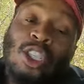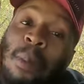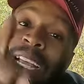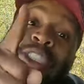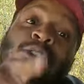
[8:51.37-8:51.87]
So
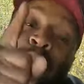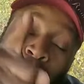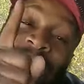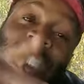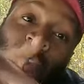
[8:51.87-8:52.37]
make sure you
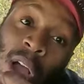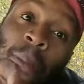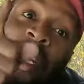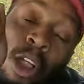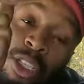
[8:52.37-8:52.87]
smash that
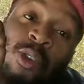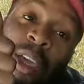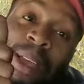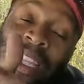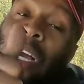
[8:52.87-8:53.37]
subscribe button and also
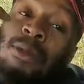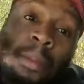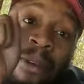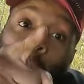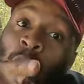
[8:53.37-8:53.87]
give me a
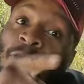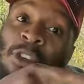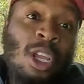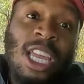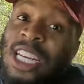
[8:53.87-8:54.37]
thumbs up. In order
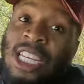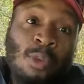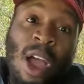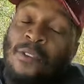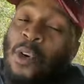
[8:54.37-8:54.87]
for you to get in
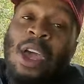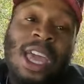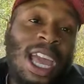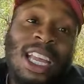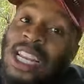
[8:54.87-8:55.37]
this raffle
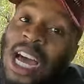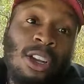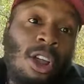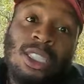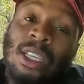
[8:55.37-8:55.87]
and get a
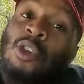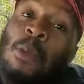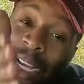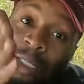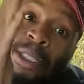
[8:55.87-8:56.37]
dollar and all this stuff,
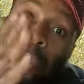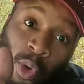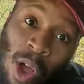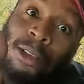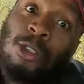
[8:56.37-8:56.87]
you must be
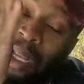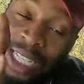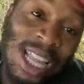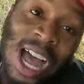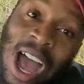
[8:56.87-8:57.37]
subscribed so we
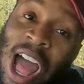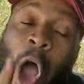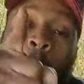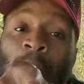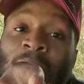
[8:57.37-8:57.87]
can slide.
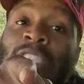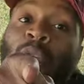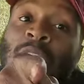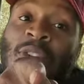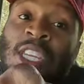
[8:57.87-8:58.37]
I hope you guys
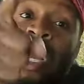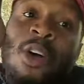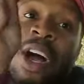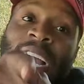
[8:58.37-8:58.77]
enjoyed this video.